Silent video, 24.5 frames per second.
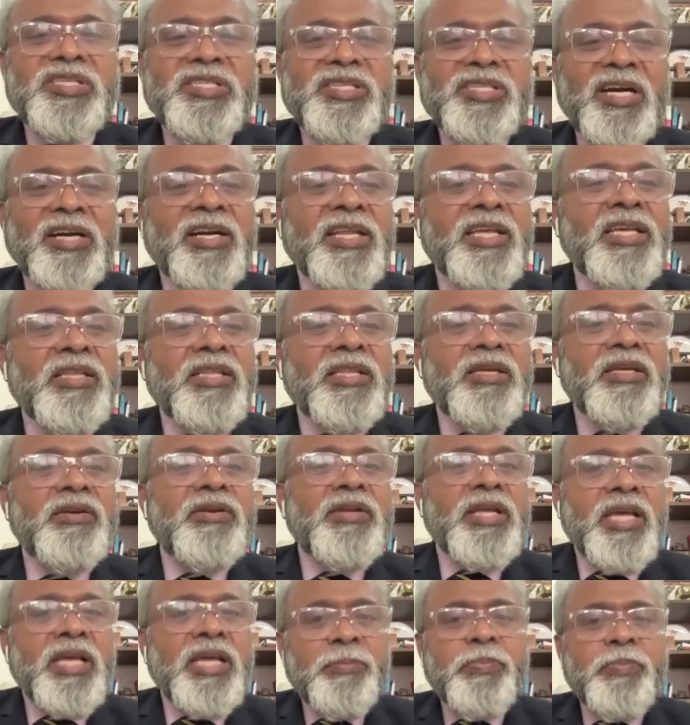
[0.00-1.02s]
the studying, the
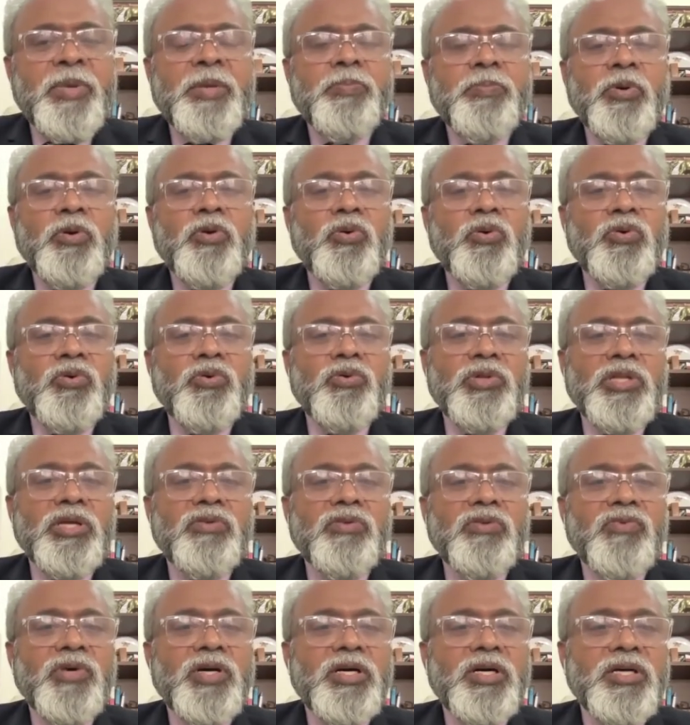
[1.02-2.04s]
real people who do the